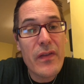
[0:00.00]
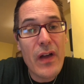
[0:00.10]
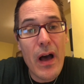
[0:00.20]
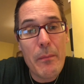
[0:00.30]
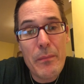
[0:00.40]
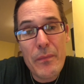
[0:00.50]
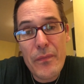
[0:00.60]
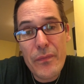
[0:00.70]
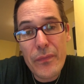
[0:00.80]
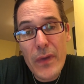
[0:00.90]

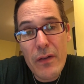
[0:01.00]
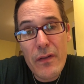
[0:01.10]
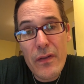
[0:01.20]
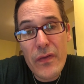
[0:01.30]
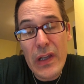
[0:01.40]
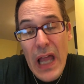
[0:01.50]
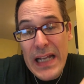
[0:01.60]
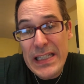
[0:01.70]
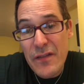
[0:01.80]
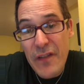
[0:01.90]
the
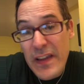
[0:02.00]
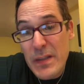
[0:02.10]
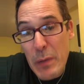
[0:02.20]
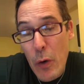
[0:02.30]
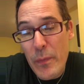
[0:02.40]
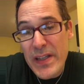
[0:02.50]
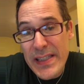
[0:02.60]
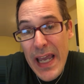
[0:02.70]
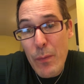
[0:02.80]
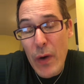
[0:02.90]
lines in Faith's poem the
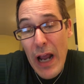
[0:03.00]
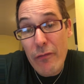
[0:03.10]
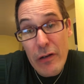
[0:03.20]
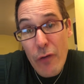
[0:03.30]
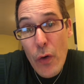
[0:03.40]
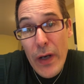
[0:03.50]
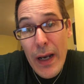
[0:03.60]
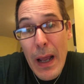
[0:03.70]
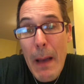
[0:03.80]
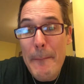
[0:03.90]
same when I rewrote it.
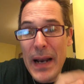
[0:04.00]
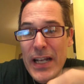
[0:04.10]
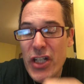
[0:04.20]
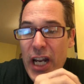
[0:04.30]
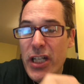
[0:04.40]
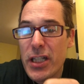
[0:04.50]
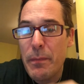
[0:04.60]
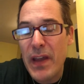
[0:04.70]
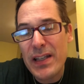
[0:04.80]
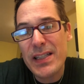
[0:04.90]
But I changed some
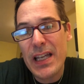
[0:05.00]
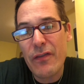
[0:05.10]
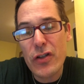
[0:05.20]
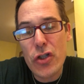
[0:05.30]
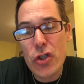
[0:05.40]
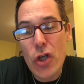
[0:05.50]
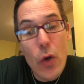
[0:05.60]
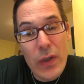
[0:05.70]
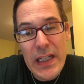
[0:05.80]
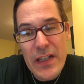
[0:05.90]
things to give a
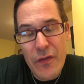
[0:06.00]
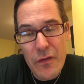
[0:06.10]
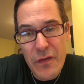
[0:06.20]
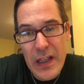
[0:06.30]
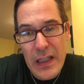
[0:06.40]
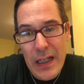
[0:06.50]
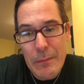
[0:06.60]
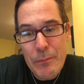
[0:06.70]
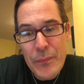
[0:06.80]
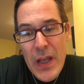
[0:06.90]
totally different feeling.
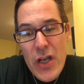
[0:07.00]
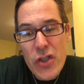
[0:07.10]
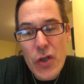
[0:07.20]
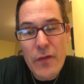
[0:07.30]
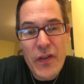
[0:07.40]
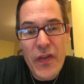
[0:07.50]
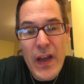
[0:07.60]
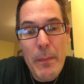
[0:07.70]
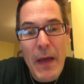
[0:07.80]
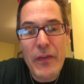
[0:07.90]
So you have to
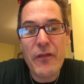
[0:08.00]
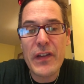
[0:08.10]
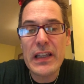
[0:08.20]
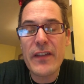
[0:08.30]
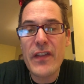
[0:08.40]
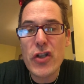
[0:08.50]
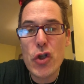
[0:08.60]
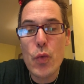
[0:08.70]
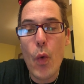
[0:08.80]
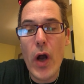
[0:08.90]
think about the feeling that
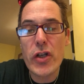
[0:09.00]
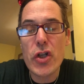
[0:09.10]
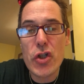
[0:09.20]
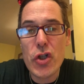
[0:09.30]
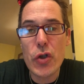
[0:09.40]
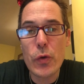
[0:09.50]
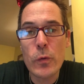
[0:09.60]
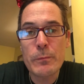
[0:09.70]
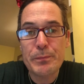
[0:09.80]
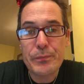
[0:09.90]
you want to